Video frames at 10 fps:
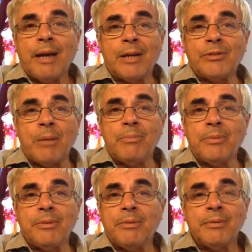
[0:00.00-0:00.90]

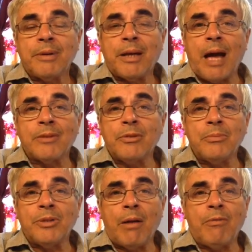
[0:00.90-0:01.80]
except to cast
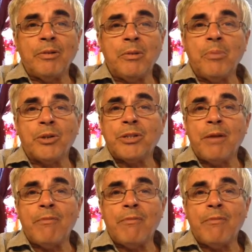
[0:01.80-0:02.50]
himself on the mercy